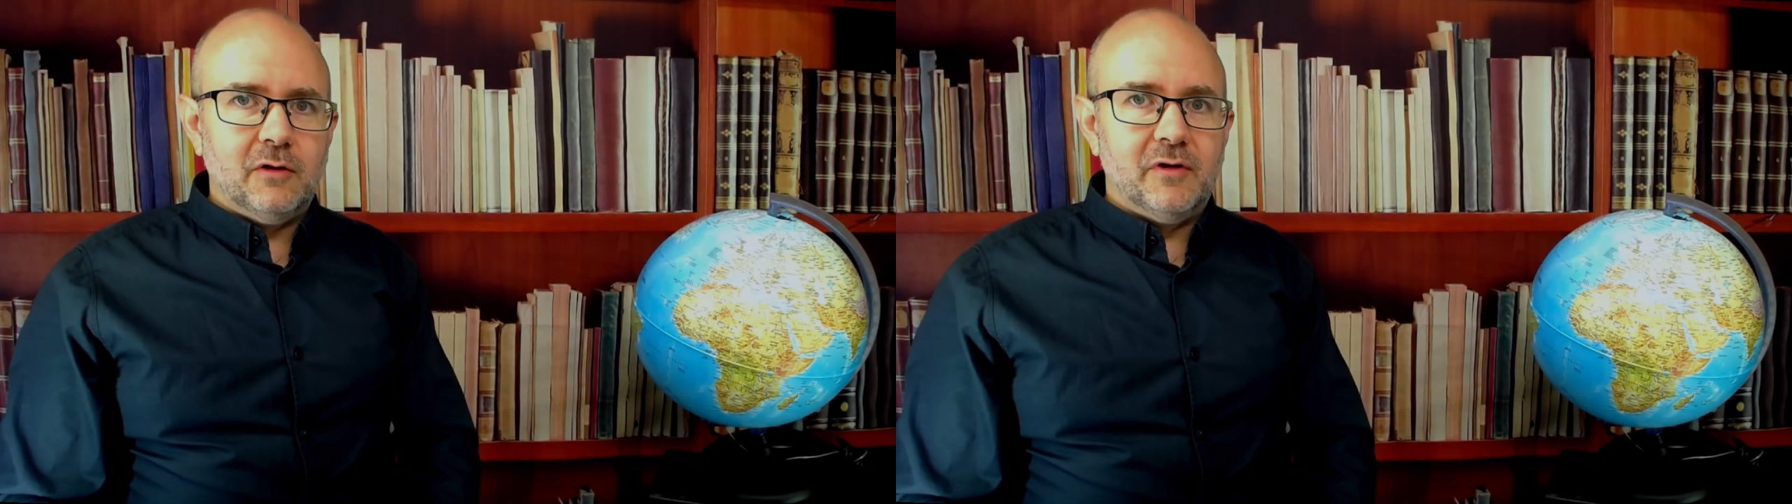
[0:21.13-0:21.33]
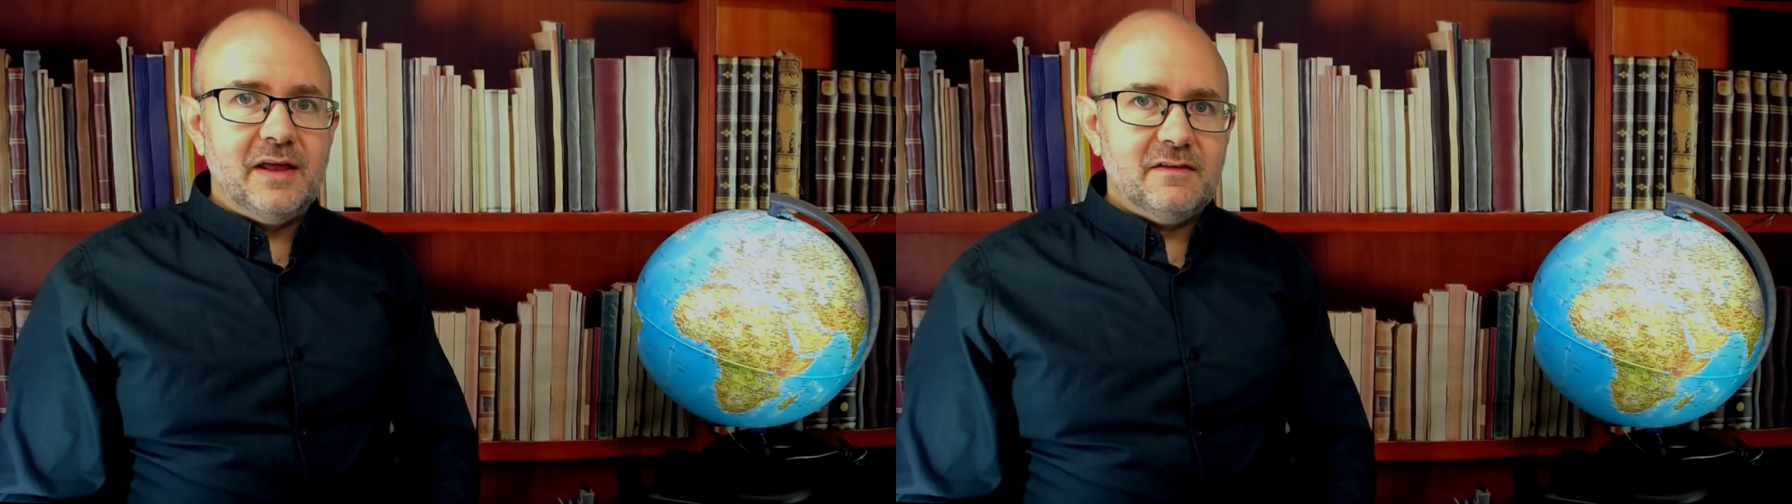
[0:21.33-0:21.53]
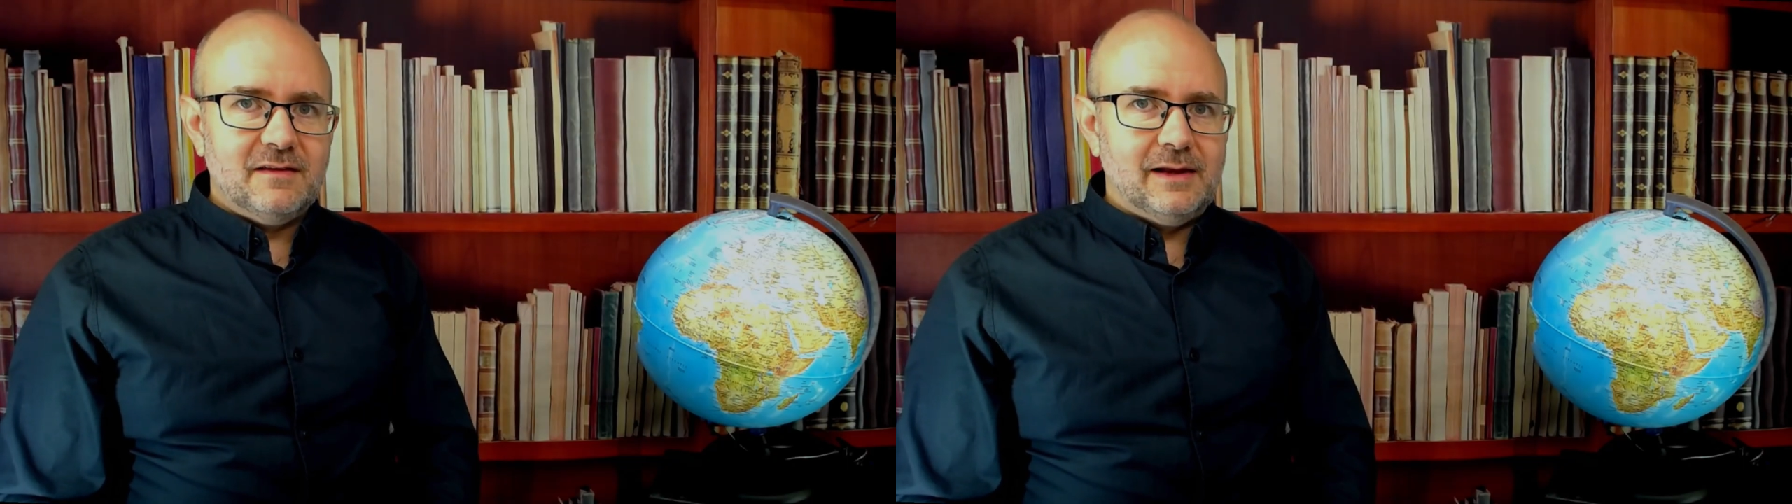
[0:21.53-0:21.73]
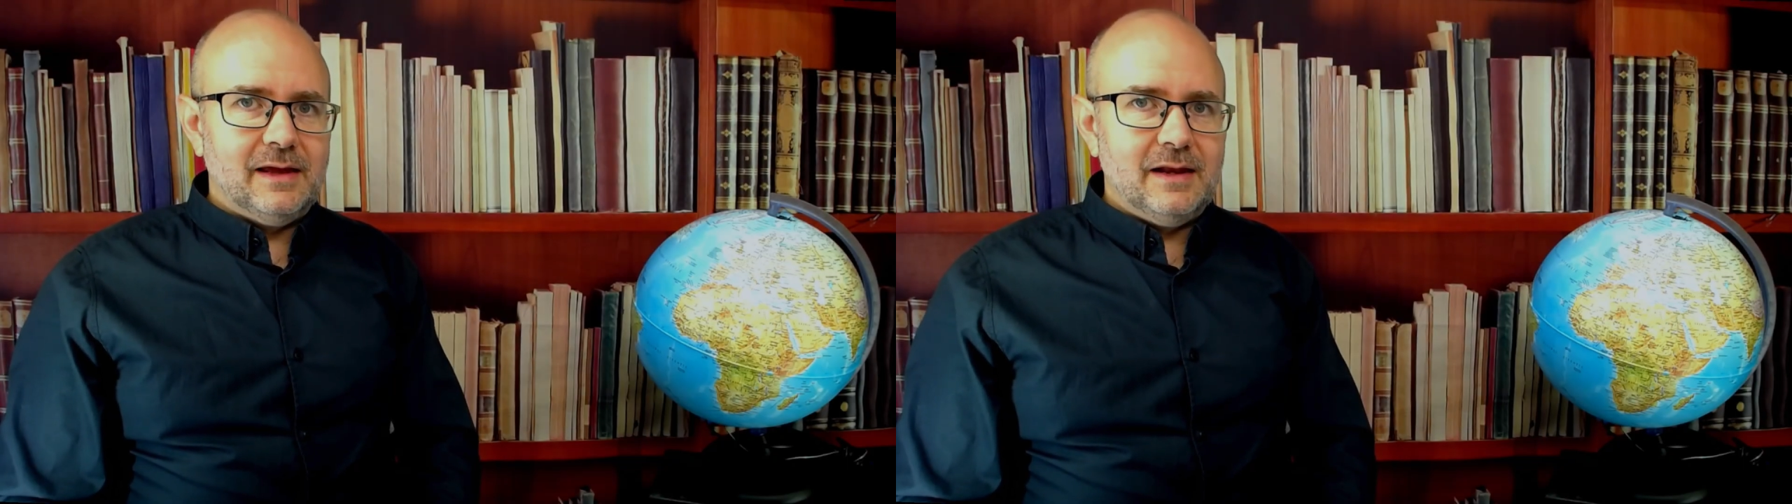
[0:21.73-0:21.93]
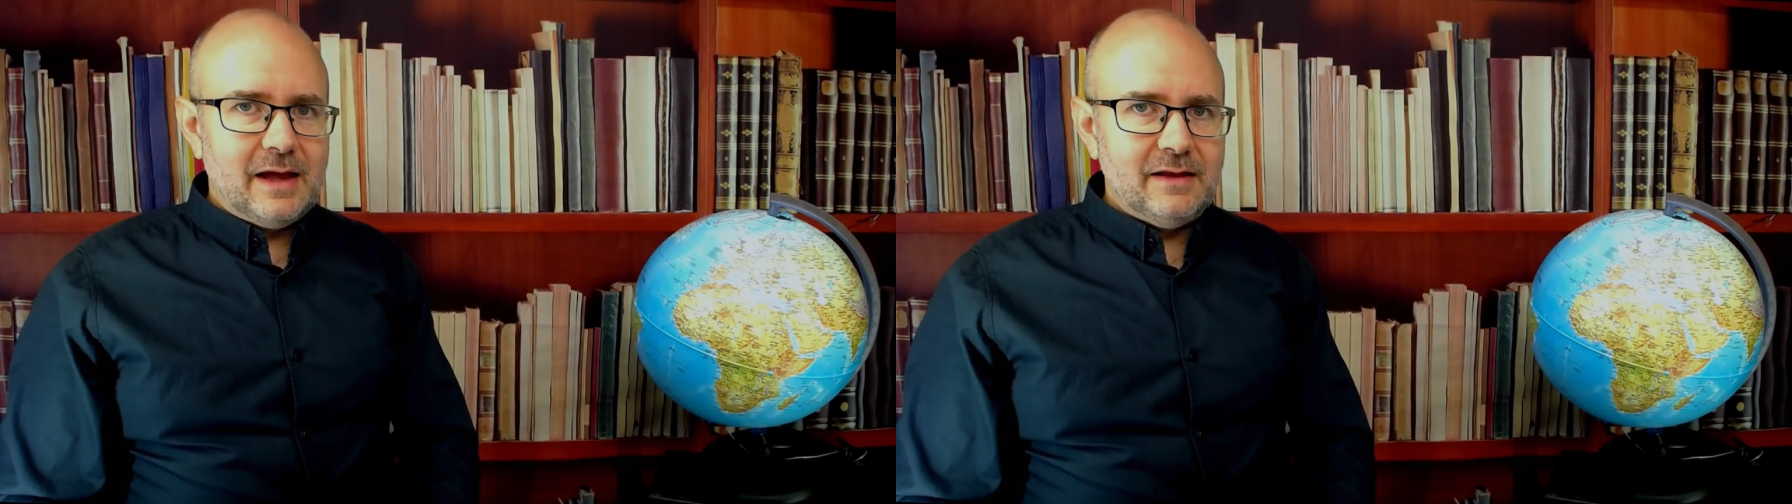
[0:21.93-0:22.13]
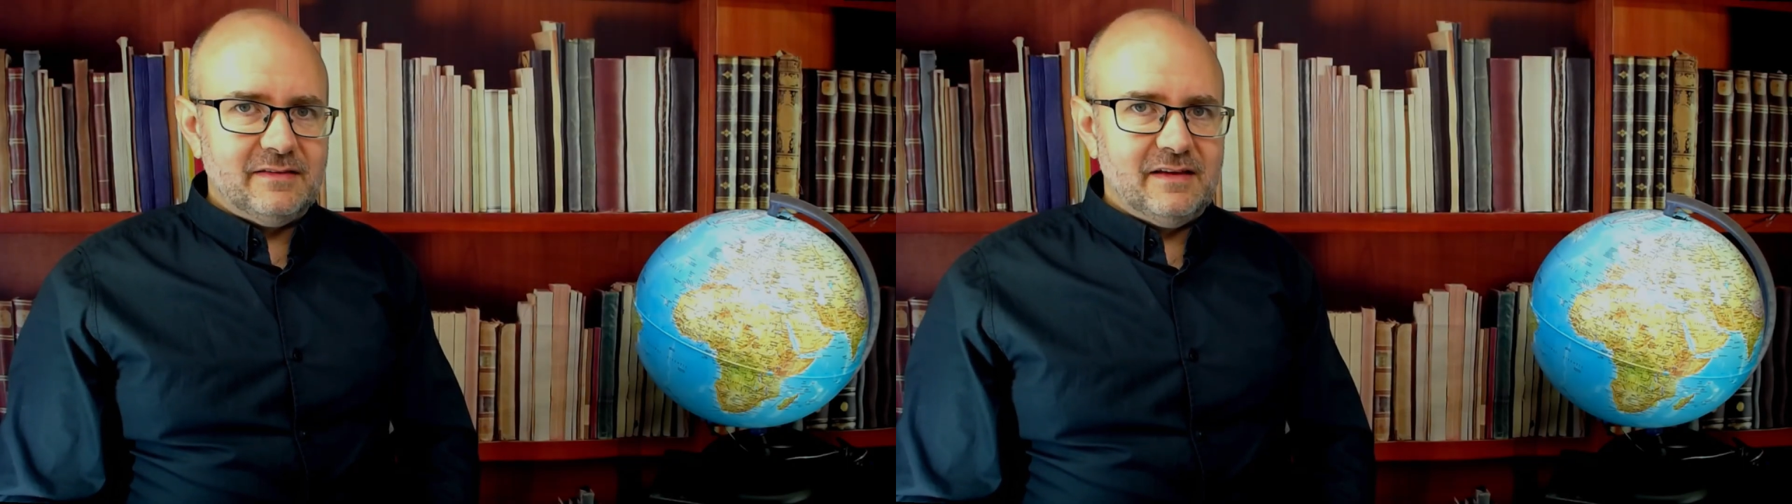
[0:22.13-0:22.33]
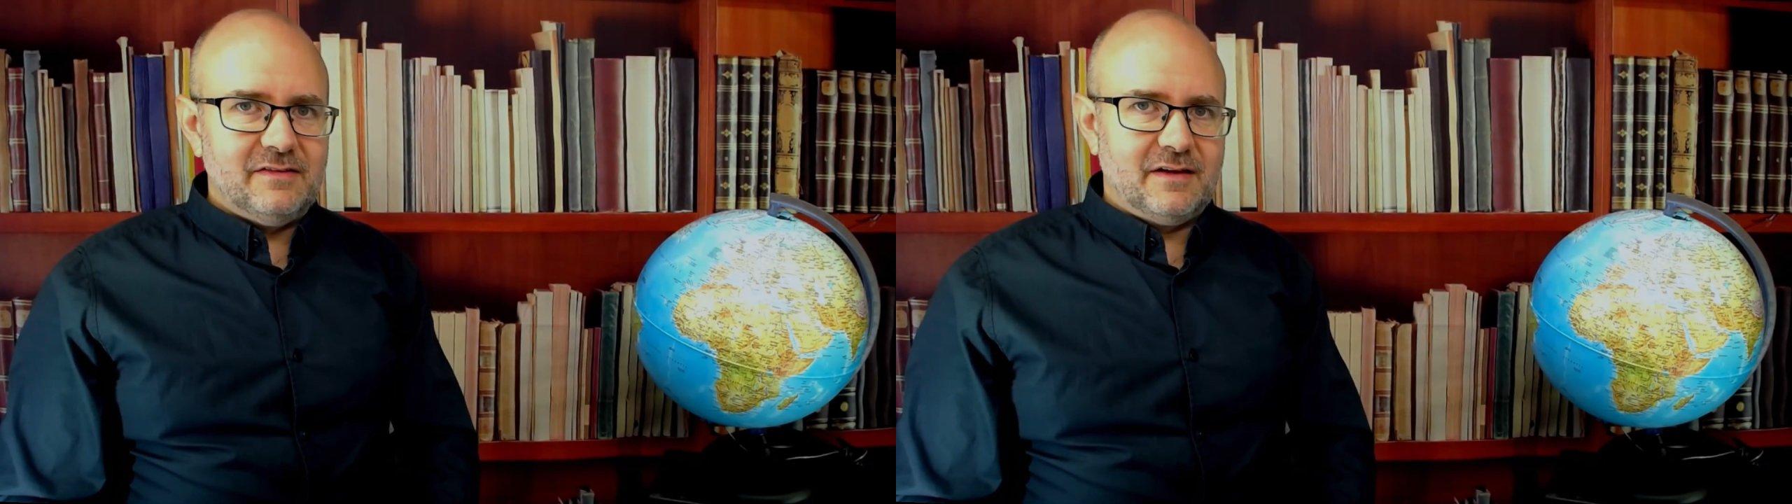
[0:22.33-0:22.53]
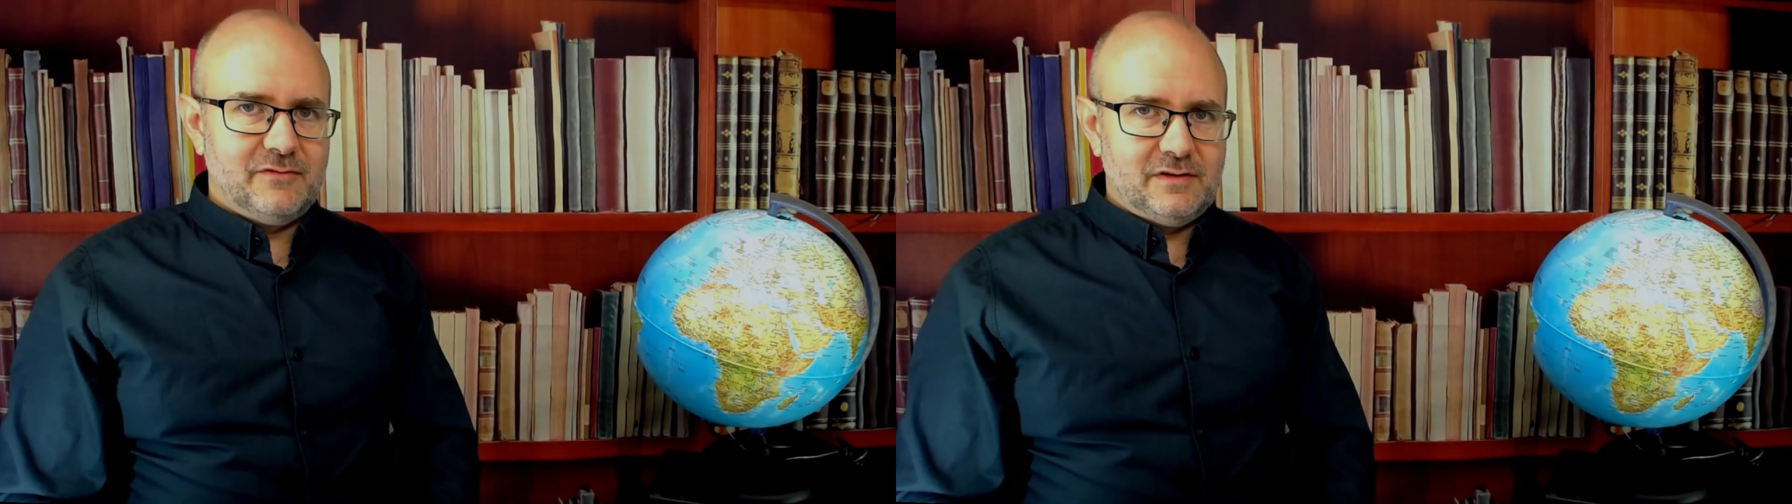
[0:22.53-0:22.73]
in Italy in
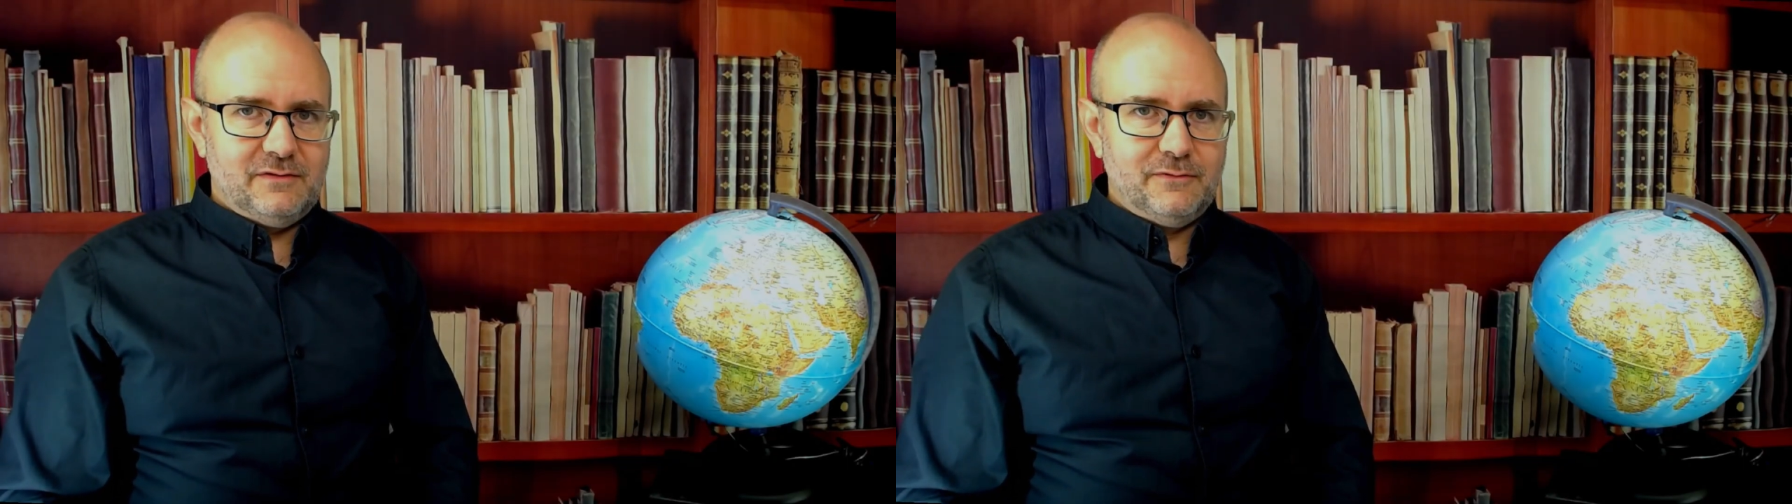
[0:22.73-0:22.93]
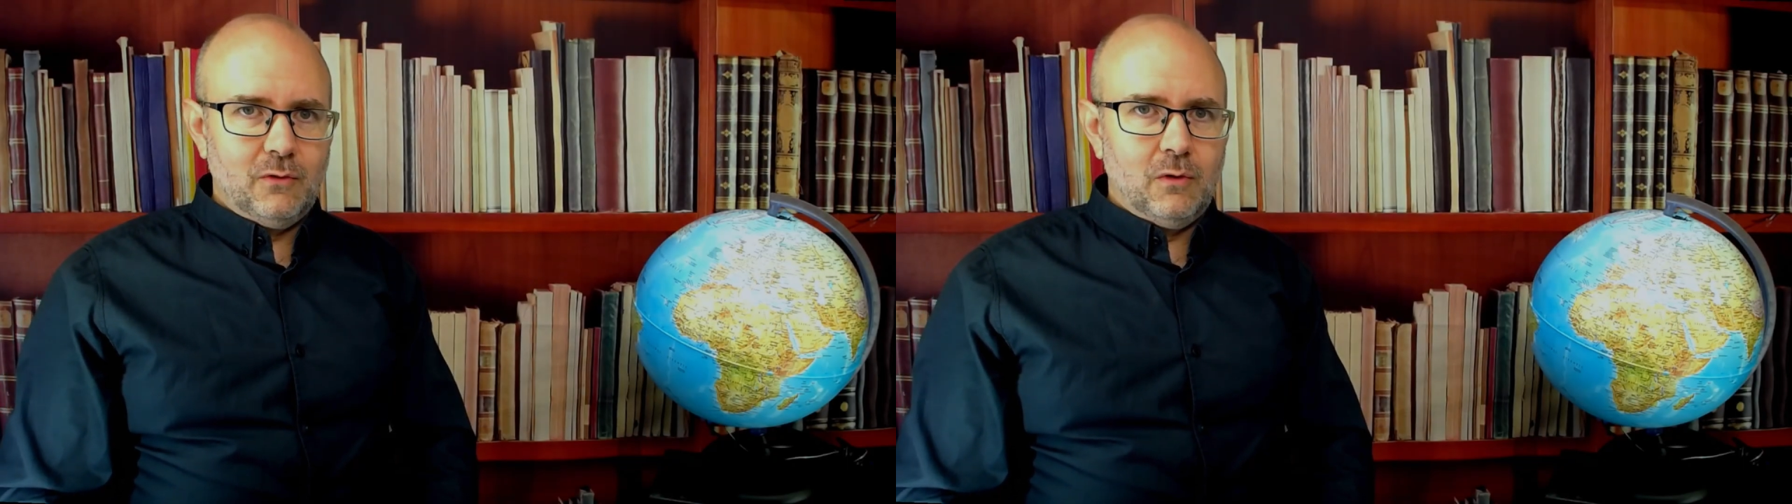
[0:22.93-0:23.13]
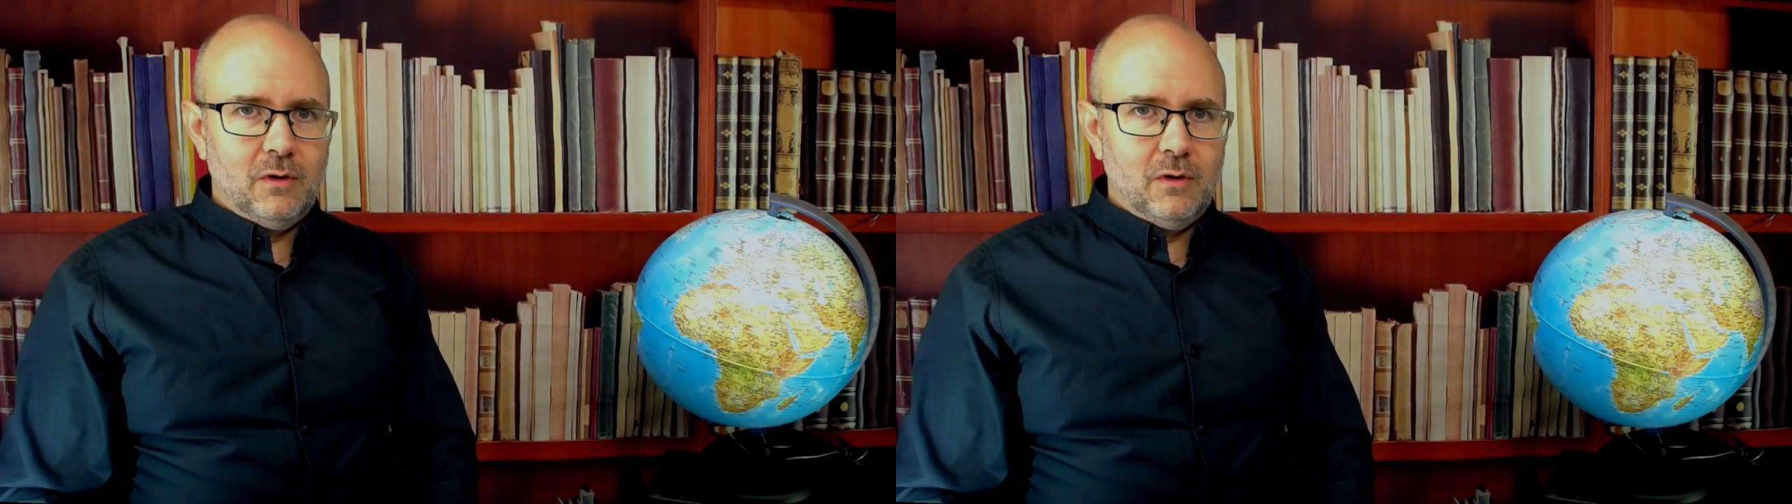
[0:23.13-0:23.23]
1874